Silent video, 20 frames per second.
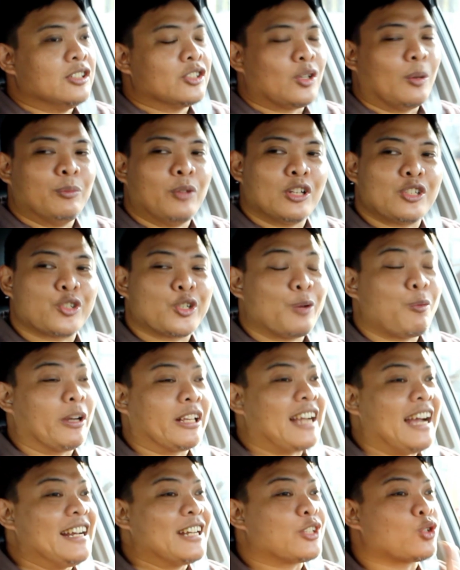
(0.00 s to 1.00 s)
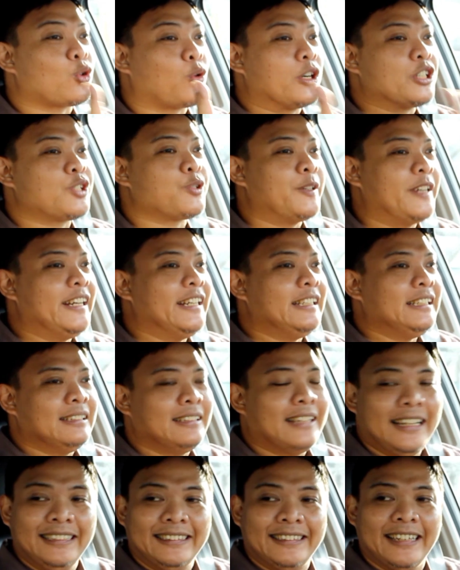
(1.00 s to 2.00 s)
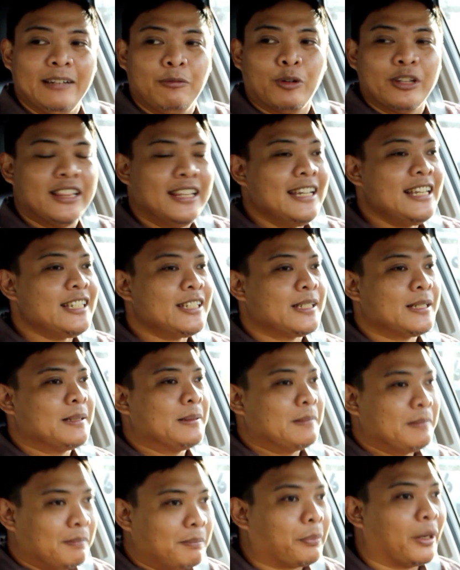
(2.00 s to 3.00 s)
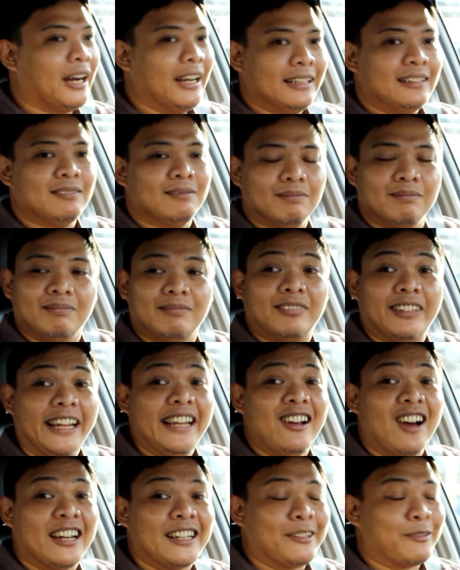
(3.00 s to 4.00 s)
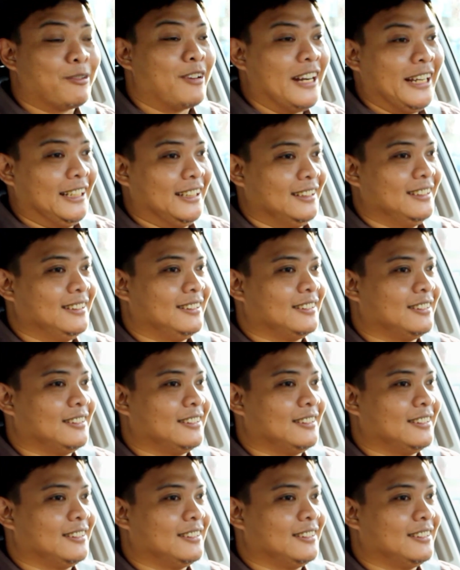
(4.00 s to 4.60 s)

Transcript: So I'm not sure what kind of sorcery they did with this, but they got it right.